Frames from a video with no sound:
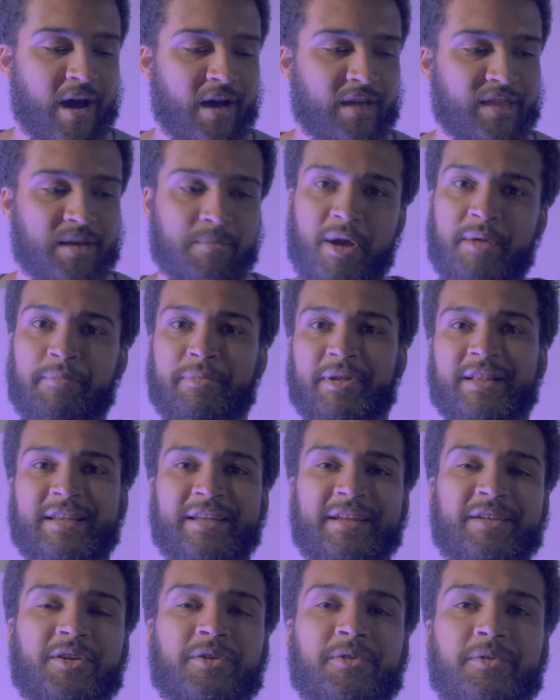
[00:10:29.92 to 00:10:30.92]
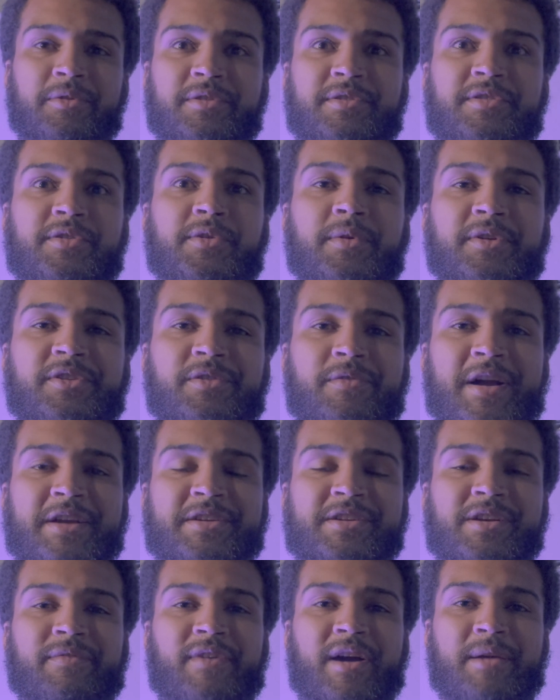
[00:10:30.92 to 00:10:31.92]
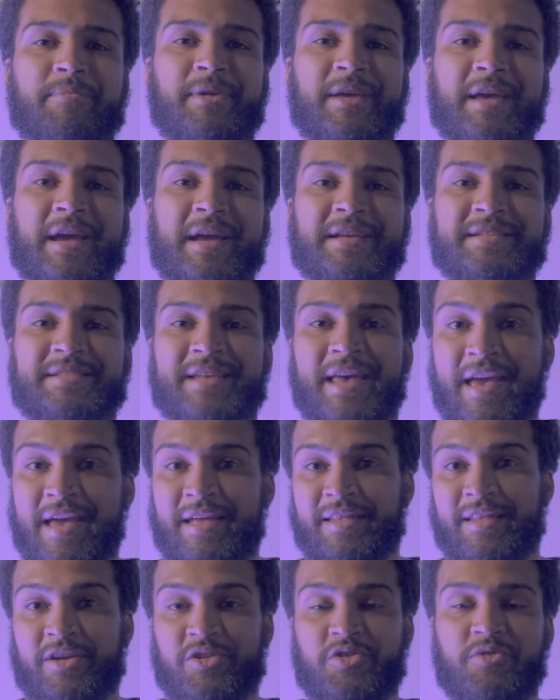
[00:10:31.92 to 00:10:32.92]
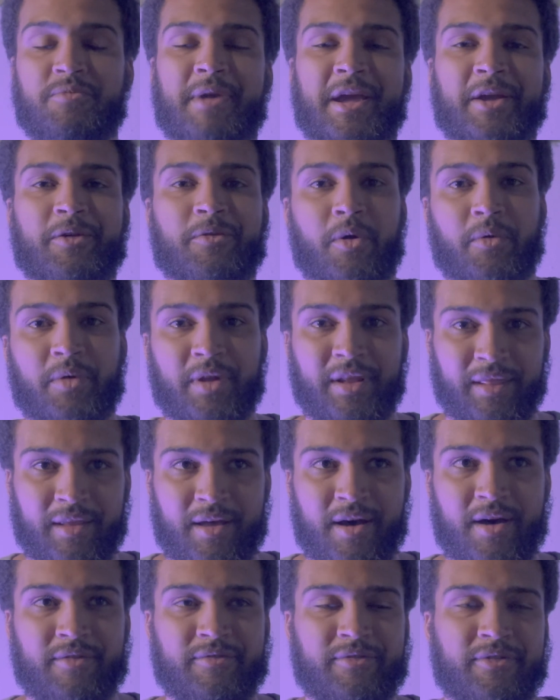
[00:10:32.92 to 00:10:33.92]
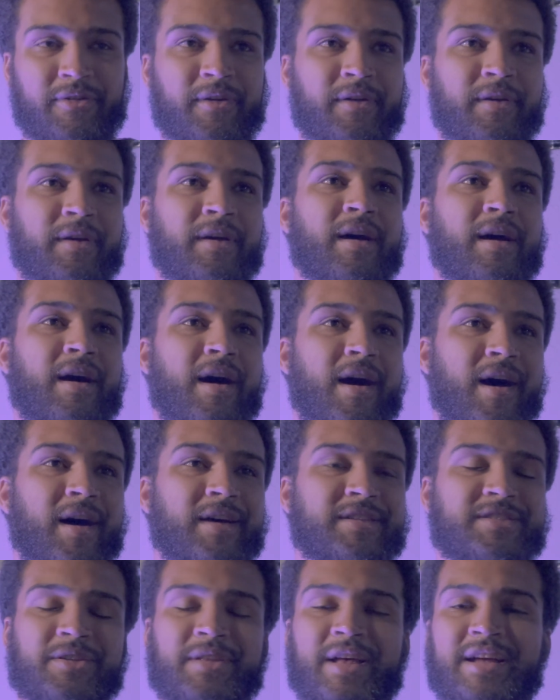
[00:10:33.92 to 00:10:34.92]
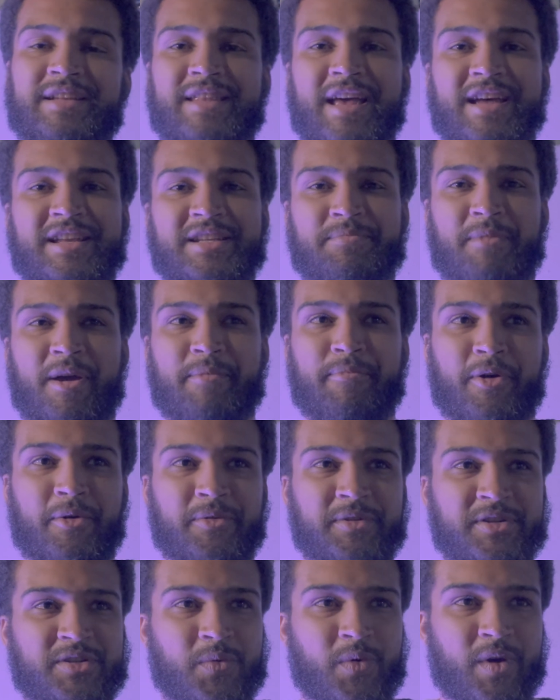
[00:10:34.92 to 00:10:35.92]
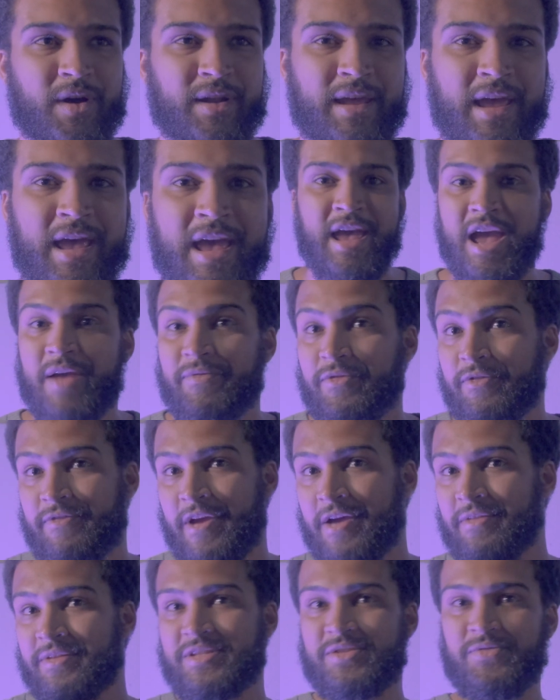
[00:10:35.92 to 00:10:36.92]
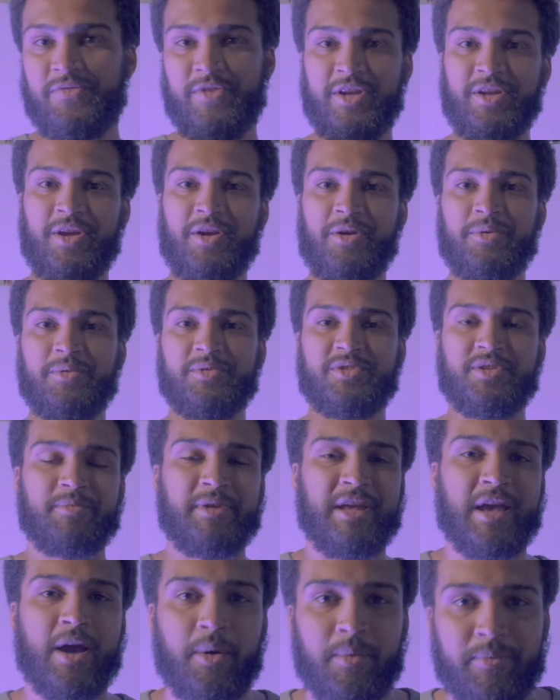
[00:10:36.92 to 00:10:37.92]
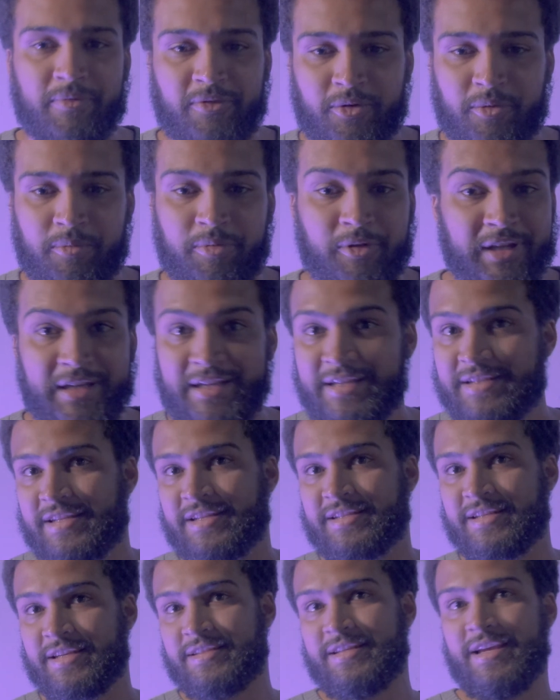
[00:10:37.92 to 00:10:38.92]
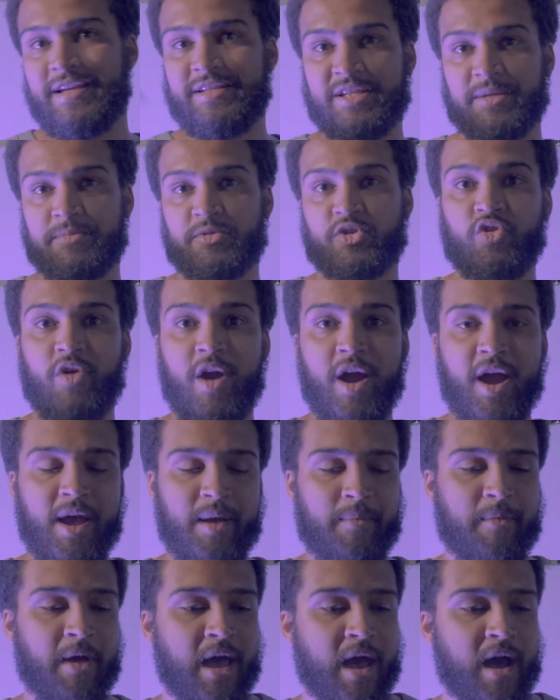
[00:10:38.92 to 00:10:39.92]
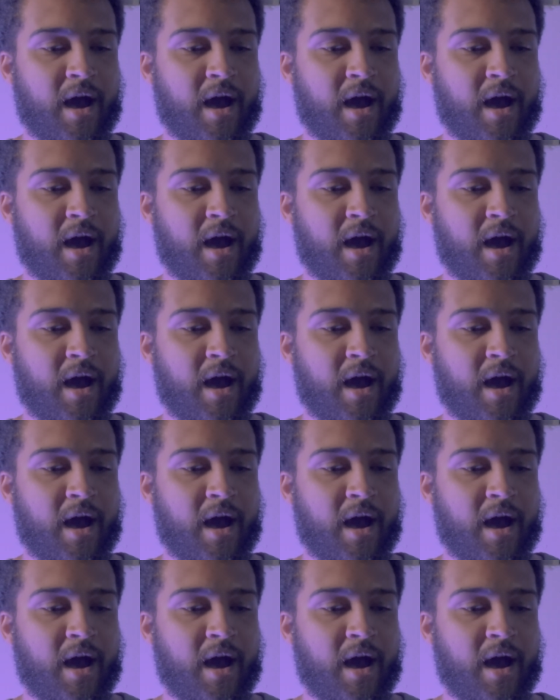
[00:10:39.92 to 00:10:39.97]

They might be leading you into a direction of IPAs that you may grow to love. So that is my bonus one. If you found this video to be helpful, please, as I said, subscribe,